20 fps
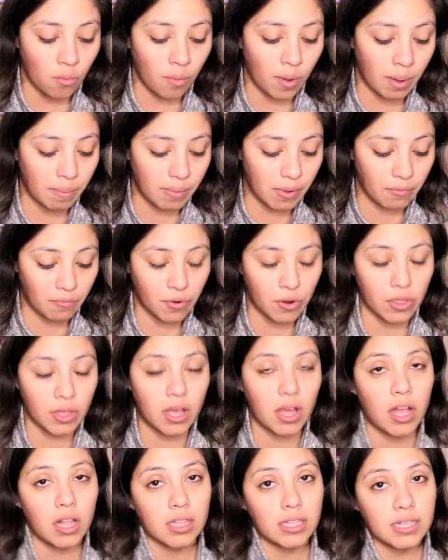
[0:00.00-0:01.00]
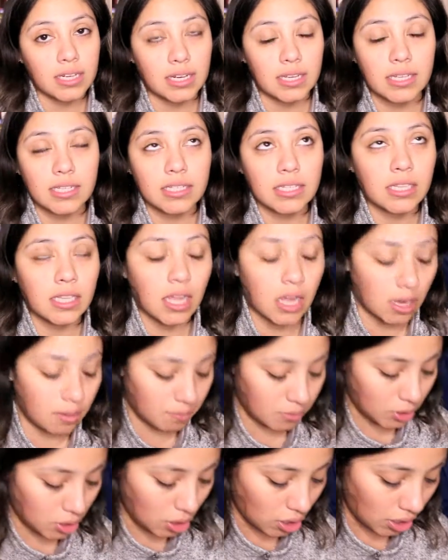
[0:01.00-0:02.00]
right before the holidays.
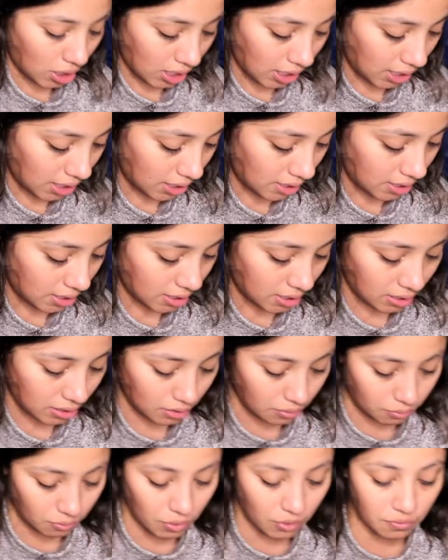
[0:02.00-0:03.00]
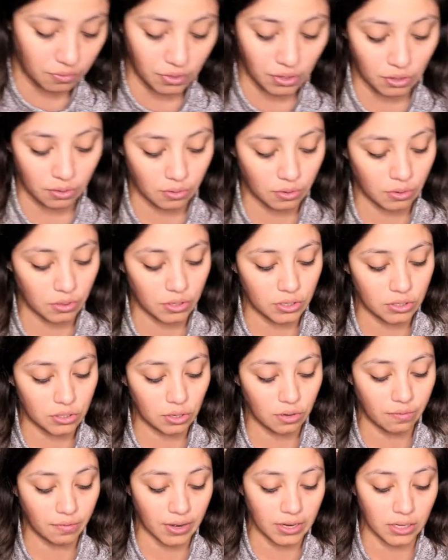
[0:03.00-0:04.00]
Target, well, if you don't know this,
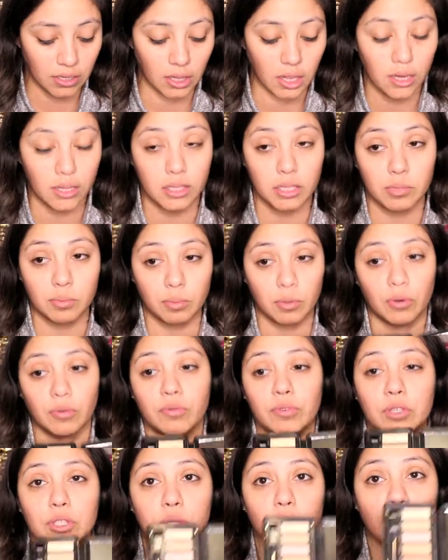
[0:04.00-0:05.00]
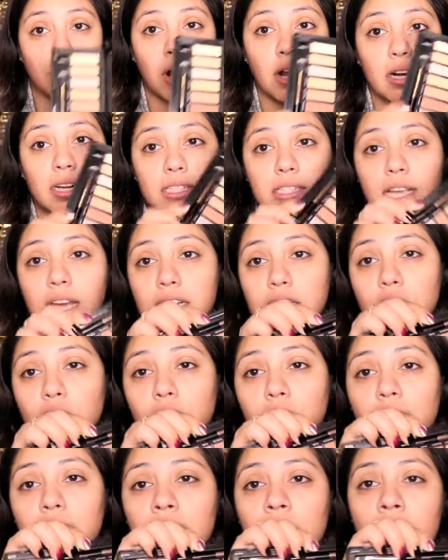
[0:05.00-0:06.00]
you can find a lot of these ProFusion products at
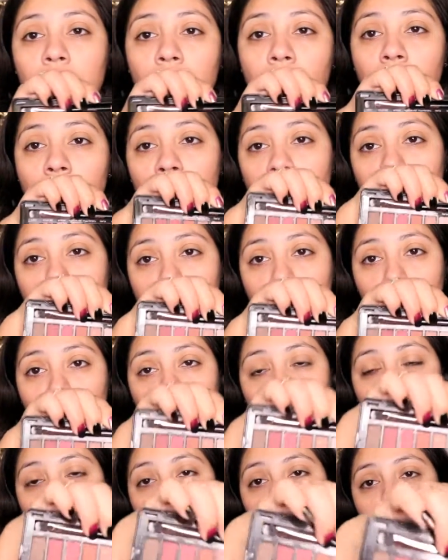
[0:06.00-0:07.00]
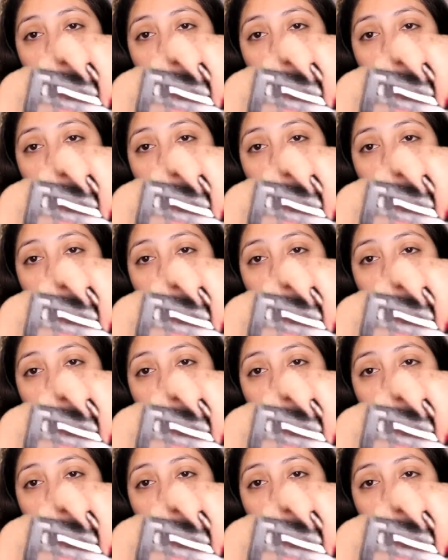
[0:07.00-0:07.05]
Target. That's where I've